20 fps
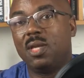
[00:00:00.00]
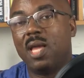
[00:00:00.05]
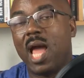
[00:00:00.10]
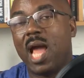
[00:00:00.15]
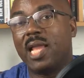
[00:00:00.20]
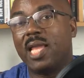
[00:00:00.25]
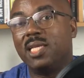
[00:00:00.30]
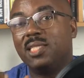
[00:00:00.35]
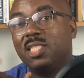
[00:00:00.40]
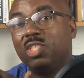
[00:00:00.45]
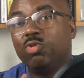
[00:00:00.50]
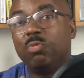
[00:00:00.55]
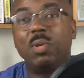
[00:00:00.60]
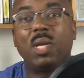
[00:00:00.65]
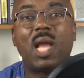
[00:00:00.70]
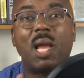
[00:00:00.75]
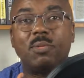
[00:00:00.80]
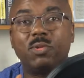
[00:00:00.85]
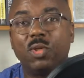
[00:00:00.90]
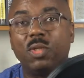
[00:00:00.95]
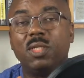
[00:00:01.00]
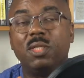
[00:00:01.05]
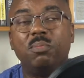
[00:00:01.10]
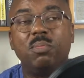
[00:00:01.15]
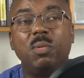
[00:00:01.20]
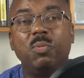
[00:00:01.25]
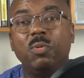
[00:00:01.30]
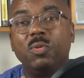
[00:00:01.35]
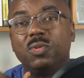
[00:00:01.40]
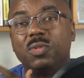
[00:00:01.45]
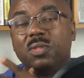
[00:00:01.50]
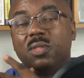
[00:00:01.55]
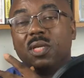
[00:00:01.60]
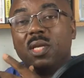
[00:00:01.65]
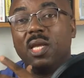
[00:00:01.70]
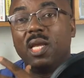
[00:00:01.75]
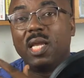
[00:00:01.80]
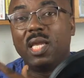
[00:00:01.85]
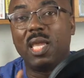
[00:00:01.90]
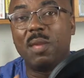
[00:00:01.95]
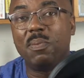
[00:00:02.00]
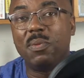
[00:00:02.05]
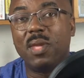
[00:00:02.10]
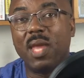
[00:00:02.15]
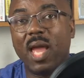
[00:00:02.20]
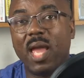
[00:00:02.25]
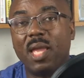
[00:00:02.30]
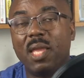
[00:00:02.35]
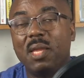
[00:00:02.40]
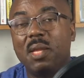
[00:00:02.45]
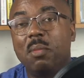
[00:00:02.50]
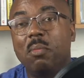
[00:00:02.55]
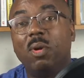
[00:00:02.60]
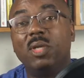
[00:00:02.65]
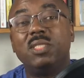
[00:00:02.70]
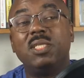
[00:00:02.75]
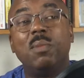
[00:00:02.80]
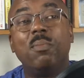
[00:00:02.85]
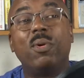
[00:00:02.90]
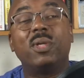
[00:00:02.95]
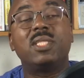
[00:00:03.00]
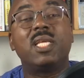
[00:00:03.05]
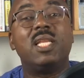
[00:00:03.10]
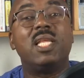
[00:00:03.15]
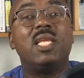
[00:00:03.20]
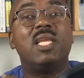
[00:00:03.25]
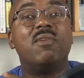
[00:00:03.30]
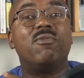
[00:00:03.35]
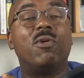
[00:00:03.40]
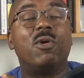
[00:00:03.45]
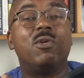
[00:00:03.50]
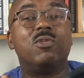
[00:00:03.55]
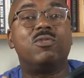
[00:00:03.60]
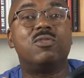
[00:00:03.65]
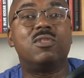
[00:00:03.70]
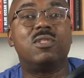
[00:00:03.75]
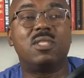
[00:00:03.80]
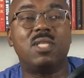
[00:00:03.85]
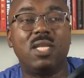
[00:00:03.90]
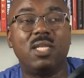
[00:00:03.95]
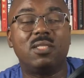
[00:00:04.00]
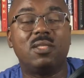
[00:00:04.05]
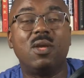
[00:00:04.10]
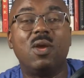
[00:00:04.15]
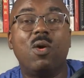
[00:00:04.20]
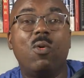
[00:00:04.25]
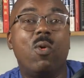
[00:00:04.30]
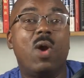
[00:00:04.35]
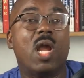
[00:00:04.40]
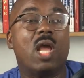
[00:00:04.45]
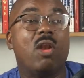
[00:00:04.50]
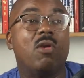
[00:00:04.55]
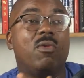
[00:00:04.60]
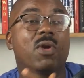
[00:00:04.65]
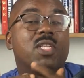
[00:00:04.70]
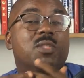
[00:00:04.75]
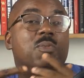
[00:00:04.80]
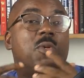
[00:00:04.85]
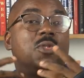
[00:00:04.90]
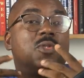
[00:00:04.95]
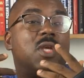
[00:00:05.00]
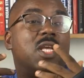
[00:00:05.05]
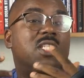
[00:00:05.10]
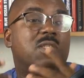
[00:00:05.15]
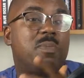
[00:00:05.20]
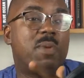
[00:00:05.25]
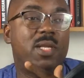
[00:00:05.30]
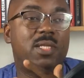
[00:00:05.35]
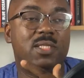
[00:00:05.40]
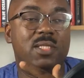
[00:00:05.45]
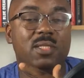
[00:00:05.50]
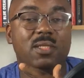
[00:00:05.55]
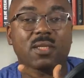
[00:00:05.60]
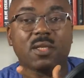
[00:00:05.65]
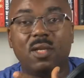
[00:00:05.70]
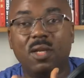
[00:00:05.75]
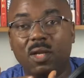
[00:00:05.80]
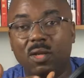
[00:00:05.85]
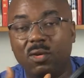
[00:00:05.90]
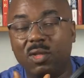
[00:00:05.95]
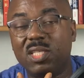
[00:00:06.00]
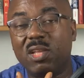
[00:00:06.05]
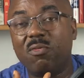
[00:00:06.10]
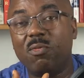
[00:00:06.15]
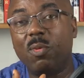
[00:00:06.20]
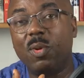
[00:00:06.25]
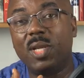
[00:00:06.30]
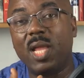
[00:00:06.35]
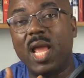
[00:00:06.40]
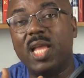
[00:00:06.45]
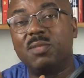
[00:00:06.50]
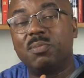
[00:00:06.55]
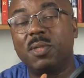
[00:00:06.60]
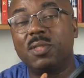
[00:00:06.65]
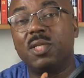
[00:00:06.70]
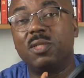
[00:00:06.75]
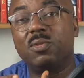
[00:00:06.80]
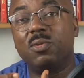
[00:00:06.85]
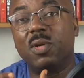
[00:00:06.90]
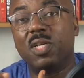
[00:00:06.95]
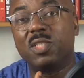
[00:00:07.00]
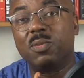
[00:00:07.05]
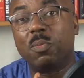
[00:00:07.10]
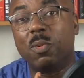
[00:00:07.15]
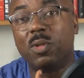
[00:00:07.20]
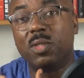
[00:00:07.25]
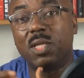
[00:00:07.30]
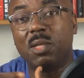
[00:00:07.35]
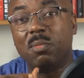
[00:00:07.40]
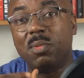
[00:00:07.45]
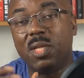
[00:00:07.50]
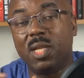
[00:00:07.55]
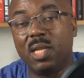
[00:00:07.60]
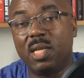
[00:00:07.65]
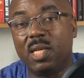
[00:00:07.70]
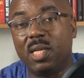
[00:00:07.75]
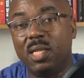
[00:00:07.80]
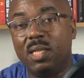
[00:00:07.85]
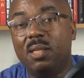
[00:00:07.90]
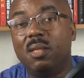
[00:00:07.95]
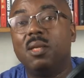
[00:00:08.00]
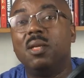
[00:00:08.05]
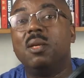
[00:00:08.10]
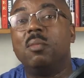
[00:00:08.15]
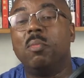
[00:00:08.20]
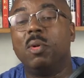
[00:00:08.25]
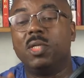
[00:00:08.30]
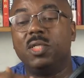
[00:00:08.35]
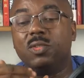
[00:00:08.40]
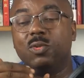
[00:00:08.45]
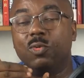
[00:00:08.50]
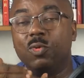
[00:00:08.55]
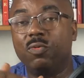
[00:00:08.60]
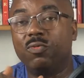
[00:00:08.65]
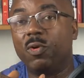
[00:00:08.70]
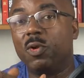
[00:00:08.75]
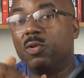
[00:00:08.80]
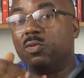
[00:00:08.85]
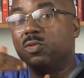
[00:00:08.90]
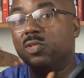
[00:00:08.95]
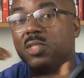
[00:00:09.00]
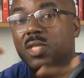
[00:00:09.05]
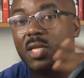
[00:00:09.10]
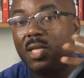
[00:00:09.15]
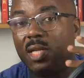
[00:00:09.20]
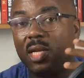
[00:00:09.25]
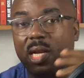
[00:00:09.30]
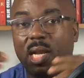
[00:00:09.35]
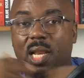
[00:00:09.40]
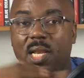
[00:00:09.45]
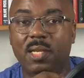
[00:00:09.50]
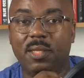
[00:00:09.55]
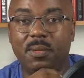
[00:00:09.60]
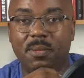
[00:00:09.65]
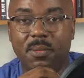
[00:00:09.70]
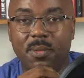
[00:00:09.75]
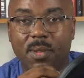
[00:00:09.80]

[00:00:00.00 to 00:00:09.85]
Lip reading: I guess this will be captured in people's KPI, but it's important again for you to state what kind of response you're expecting. Not everybody are expected to respond immediately, but it's good for you to state it clearly.